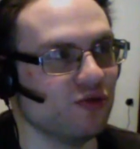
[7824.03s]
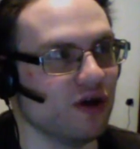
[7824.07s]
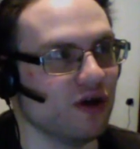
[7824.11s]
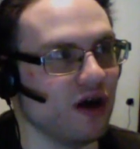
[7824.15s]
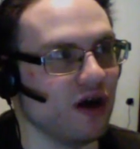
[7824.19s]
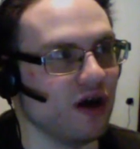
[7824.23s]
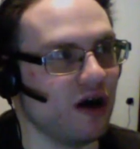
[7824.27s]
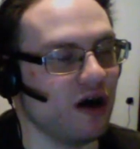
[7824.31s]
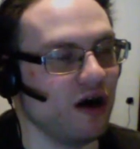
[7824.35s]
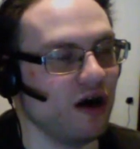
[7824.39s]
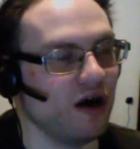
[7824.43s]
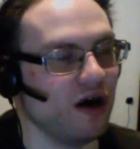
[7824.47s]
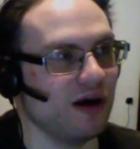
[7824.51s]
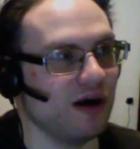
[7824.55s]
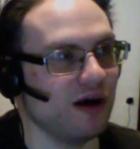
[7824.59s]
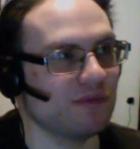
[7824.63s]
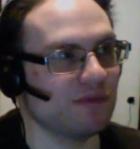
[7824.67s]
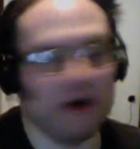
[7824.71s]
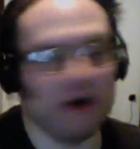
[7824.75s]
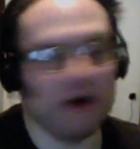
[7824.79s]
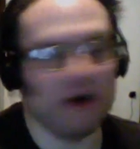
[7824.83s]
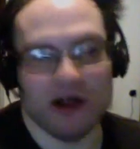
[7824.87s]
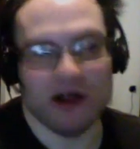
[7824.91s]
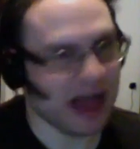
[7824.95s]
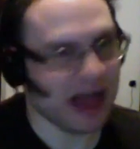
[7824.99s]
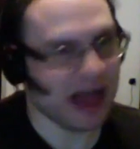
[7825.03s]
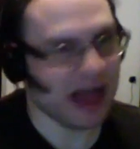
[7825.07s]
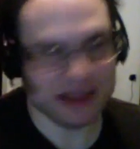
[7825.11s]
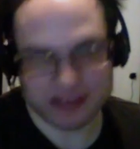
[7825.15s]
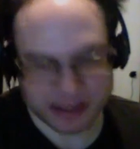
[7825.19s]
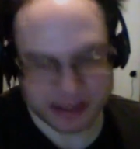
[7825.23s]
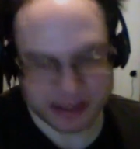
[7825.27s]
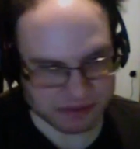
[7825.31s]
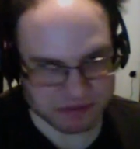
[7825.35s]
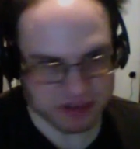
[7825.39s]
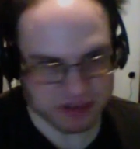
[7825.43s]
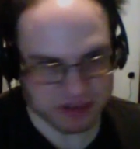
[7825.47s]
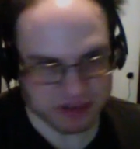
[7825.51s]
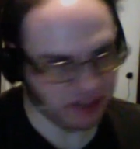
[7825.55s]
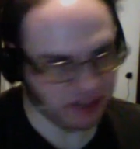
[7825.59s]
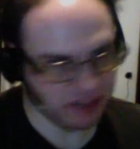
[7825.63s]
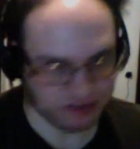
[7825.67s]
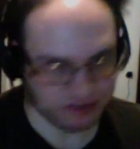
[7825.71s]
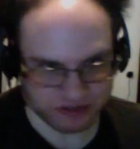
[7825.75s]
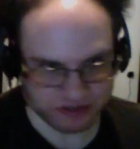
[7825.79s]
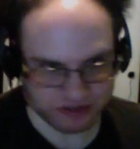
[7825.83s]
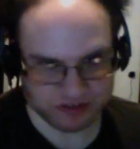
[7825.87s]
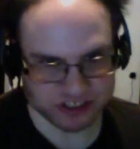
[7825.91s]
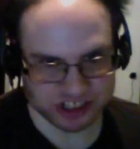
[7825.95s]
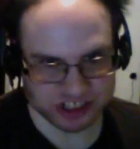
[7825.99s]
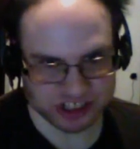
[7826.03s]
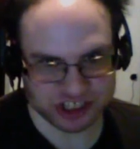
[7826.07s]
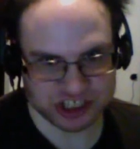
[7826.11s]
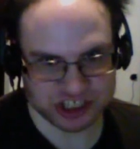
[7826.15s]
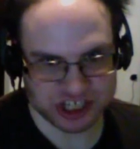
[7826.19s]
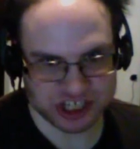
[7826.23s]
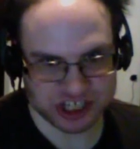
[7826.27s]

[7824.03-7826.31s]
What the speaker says: all had like missiles and shit.